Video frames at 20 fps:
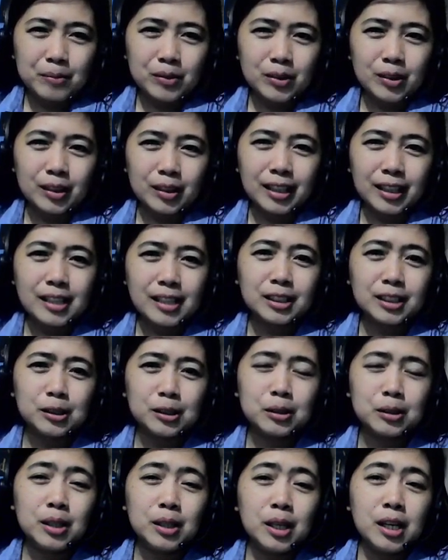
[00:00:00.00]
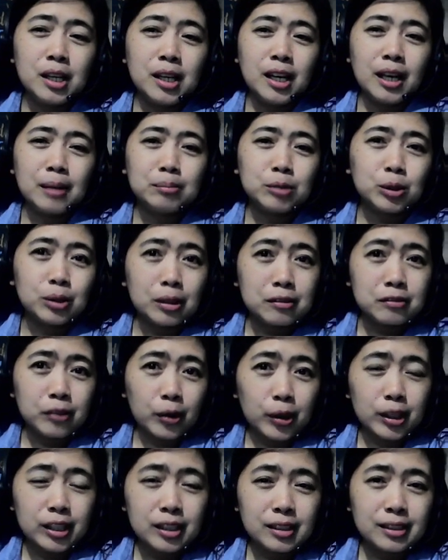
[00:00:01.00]
Okay, so to
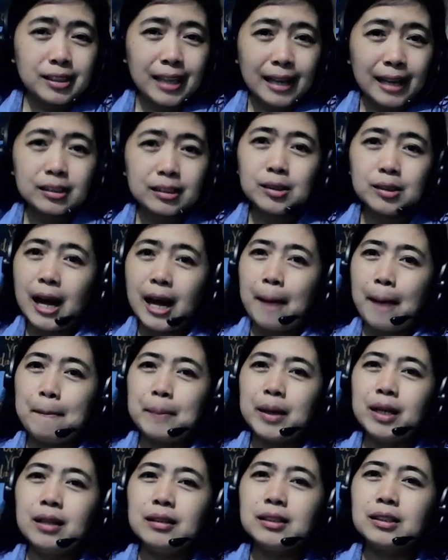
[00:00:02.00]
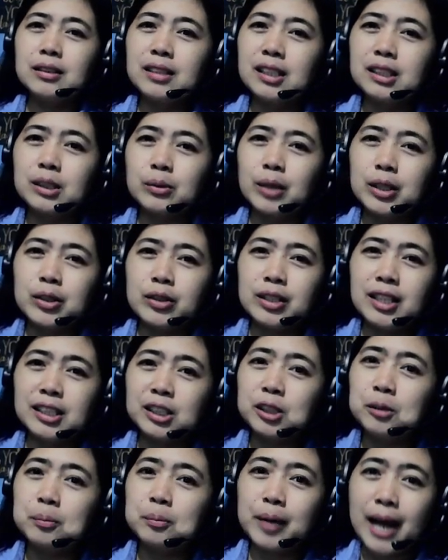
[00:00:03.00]
avoid that to happen, so that's why you need to
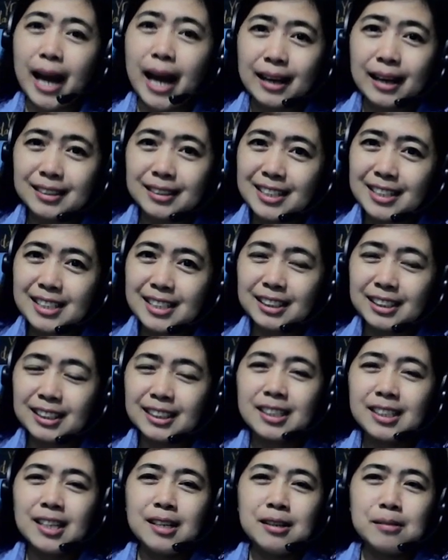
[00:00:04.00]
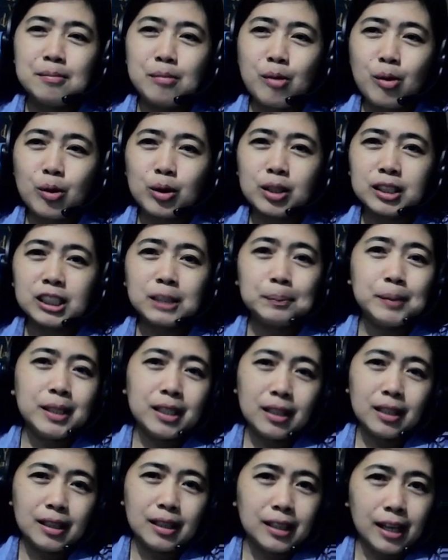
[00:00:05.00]
practice more speaking
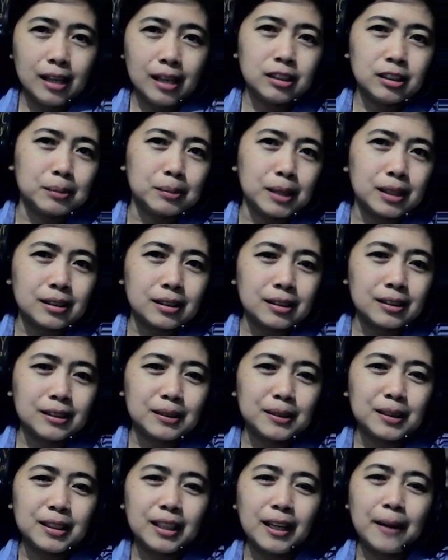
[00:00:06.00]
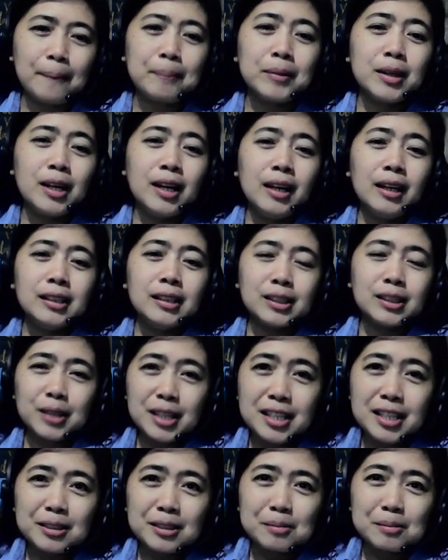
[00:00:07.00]
engagement. Okay, so
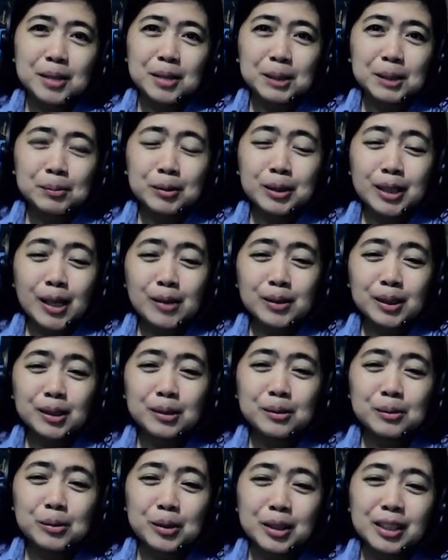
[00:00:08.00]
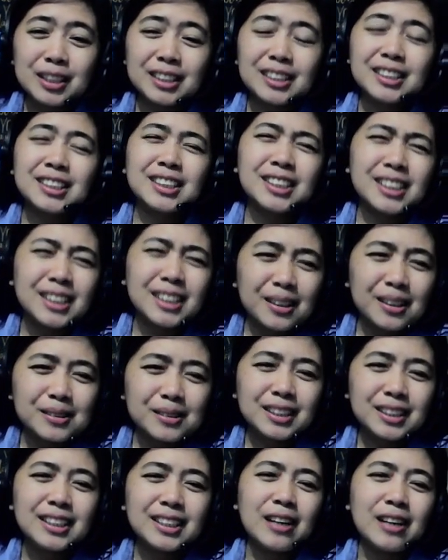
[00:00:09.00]
here mispronouncing words slows
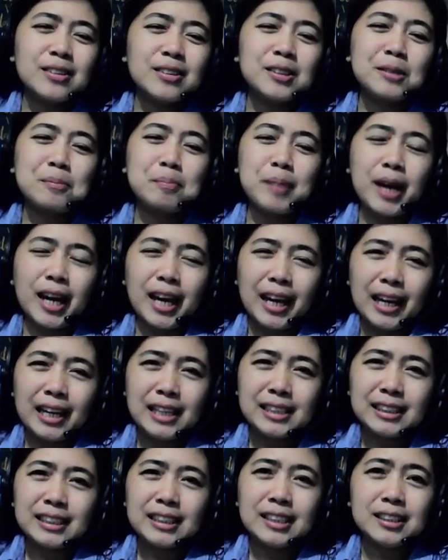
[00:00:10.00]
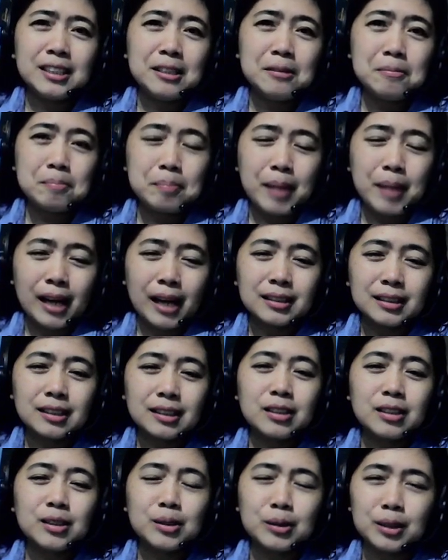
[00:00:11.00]
down the pace and impacts
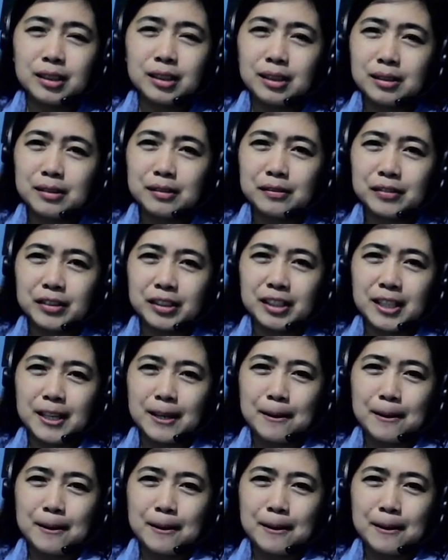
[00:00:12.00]
your delivery,